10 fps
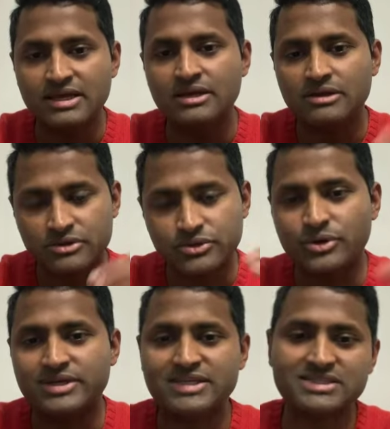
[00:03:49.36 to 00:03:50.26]
to your
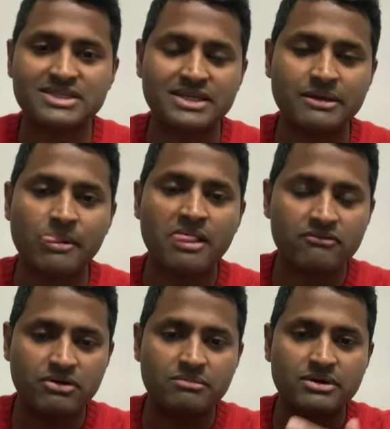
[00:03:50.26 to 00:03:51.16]
destiny,
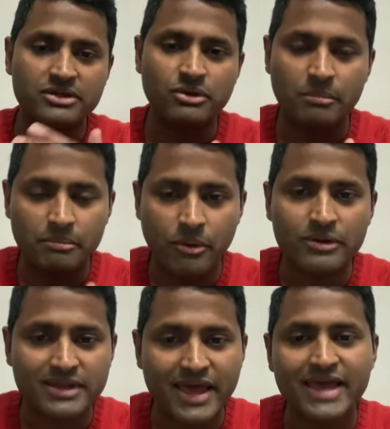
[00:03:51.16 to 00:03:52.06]
from your point
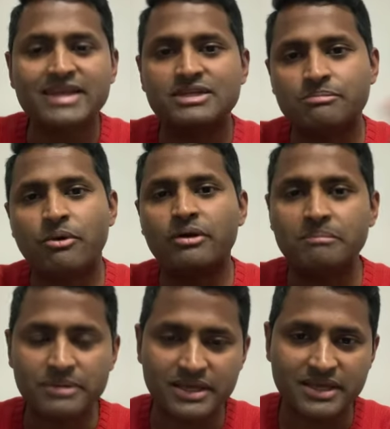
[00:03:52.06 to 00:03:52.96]
A to point
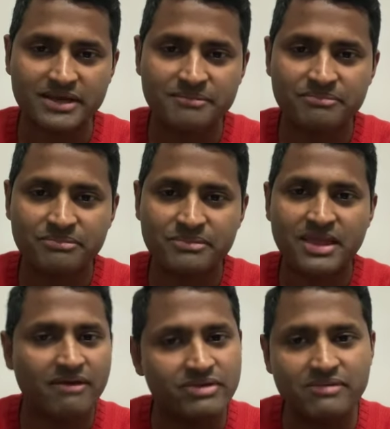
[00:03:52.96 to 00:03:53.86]
B. Have
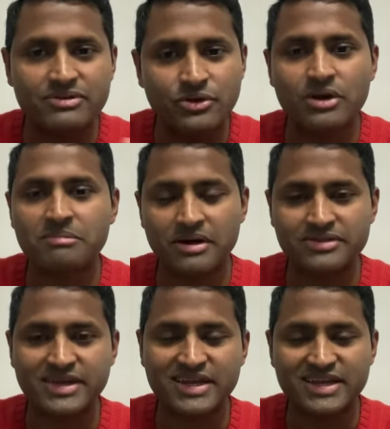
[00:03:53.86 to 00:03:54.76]
you ever thought about
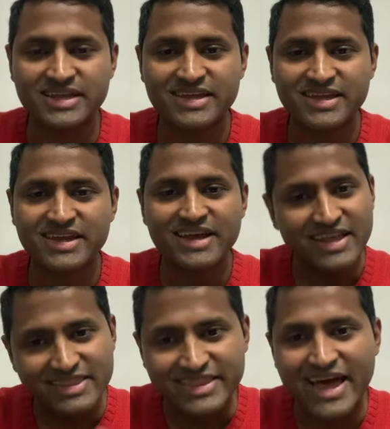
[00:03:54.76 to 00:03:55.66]
that?
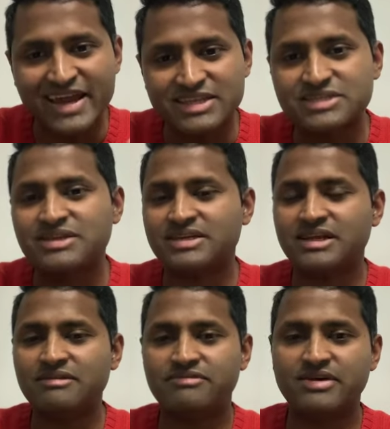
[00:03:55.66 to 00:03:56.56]
That is actually
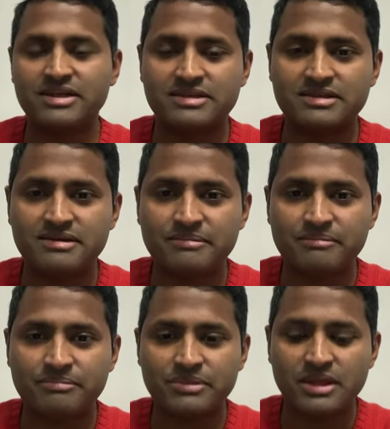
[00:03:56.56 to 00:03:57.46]
faith.
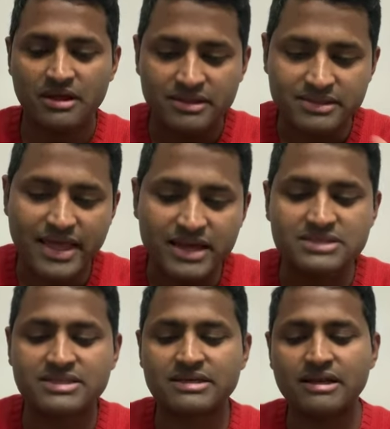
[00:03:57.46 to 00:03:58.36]
That is
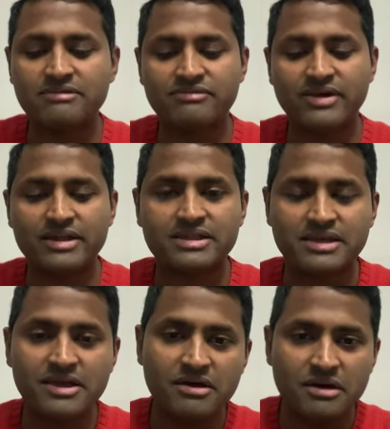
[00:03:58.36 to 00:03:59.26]
actually faith.
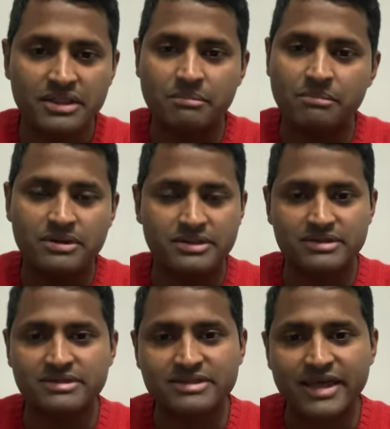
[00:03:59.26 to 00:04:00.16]
In the